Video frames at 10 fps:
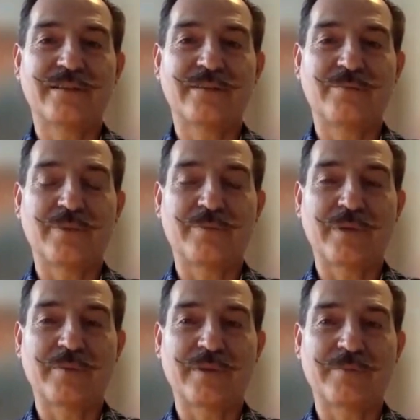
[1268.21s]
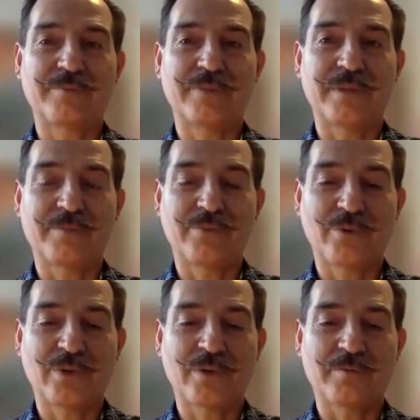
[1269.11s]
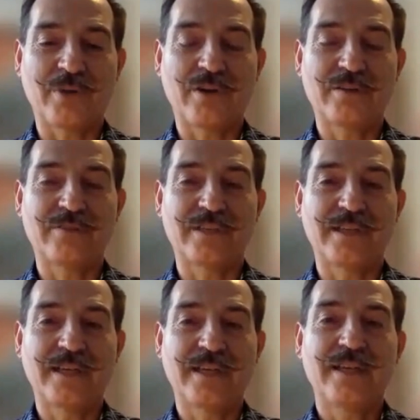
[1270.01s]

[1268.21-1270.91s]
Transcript: an important part of it